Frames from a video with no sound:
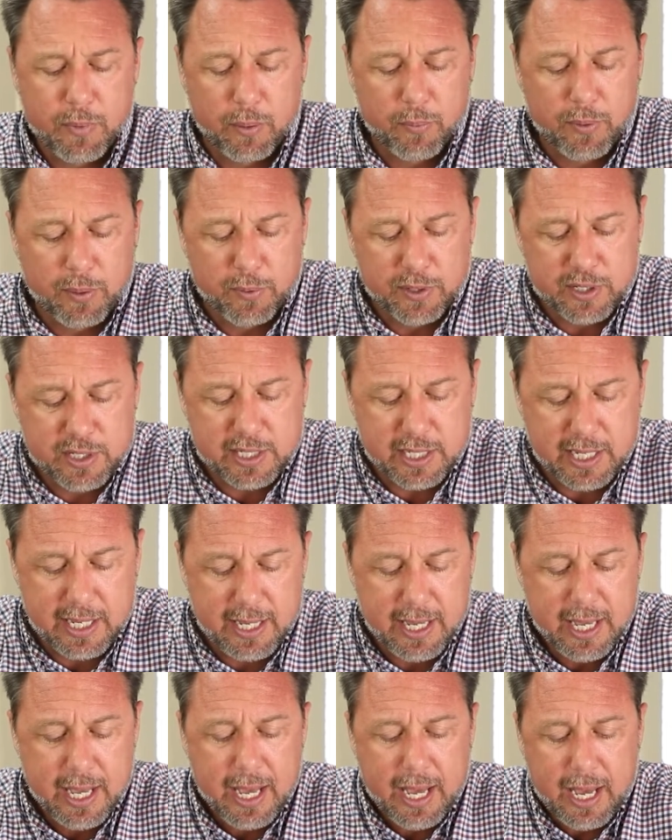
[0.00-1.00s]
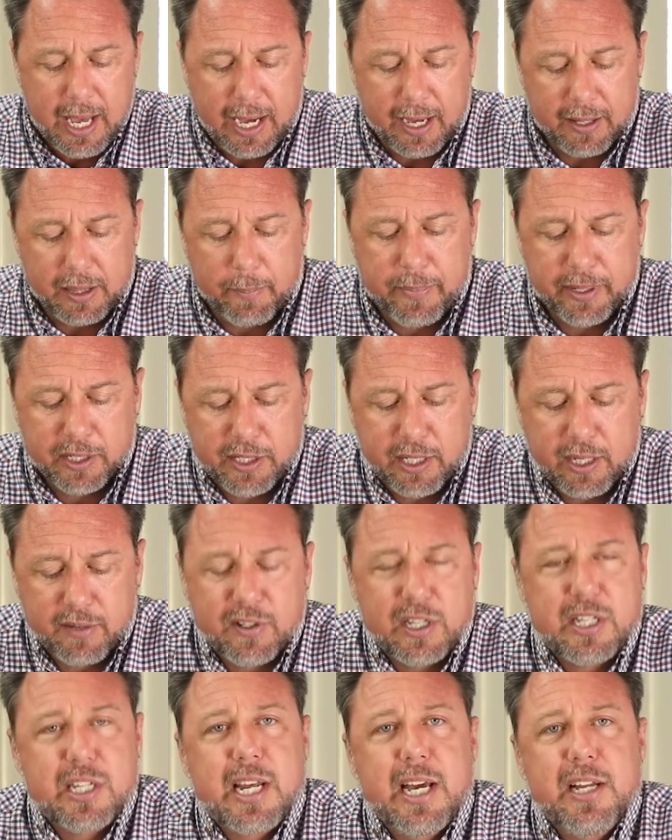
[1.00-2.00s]
where we would see the building of
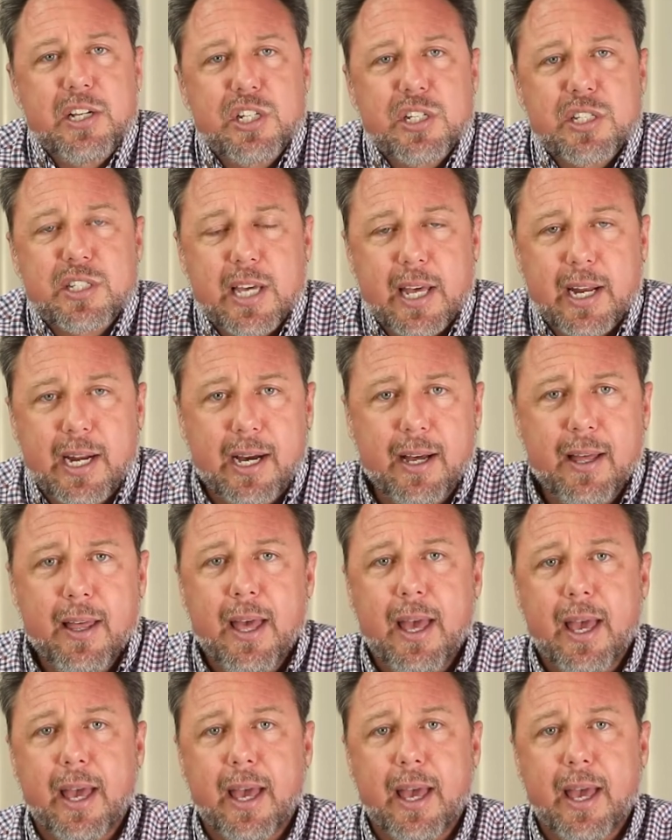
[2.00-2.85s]
the detention centre